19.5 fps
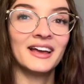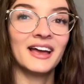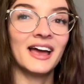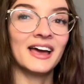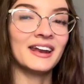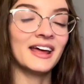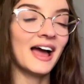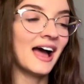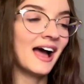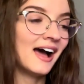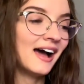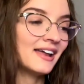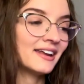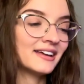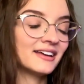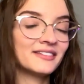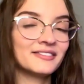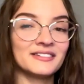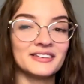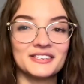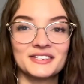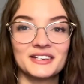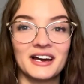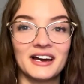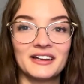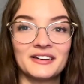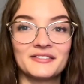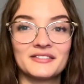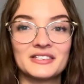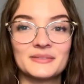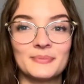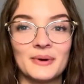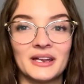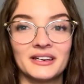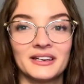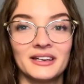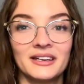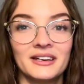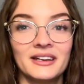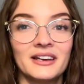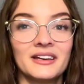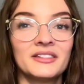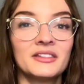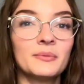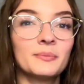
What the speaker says: and add in this kind of spending in